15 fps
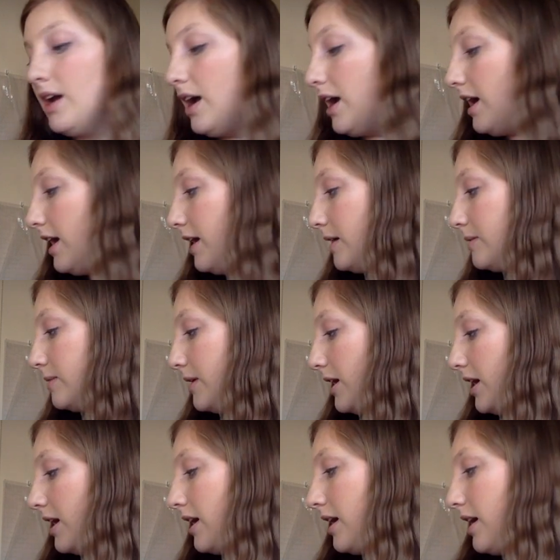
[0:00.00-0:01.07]
And
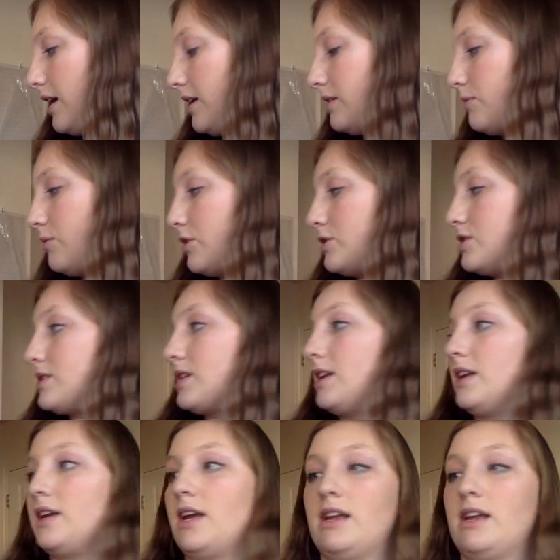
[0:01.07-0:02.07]
we're just going to